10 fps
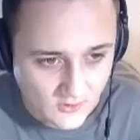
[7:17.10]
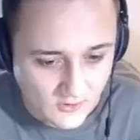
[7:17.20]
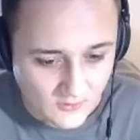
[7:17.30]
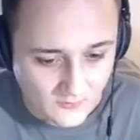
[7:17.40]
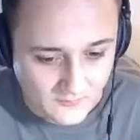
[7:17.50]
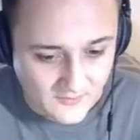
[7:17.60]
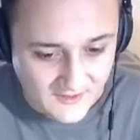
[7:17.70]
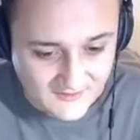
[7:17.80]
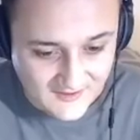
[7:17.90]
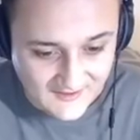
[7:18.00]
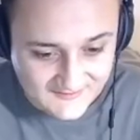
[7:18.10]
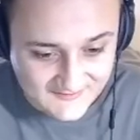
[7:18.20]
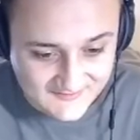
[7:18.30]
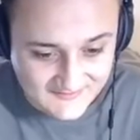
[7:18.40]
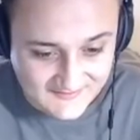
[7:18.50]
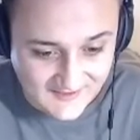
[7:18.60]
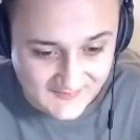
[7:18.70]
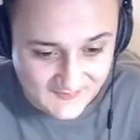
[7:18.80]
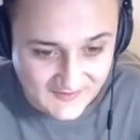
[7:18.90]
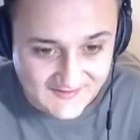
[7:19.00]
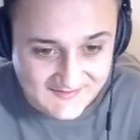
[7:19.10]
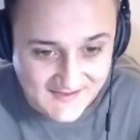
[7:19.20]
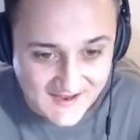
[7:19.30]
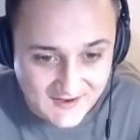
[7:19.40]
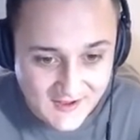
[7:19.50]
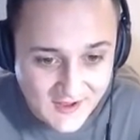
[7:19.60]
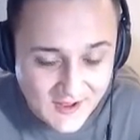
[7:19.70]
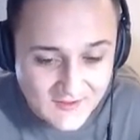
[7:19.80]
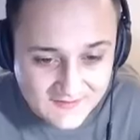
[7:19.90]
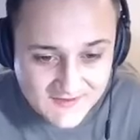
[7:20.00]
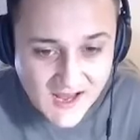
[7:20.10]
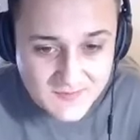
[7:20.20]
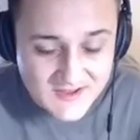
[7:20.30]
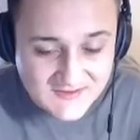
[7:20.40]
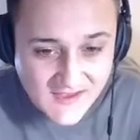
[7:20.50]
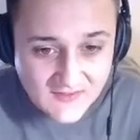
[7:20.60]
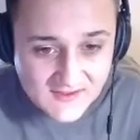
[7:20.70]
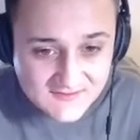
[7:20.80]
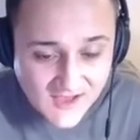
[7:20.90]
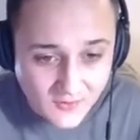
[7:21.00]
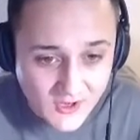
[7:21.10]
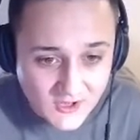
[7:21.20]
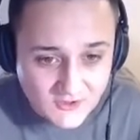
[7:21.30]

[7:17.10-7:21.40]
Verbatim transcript: Oh man, guys, this is gonna be insane. It's gonna be insane. Let's go.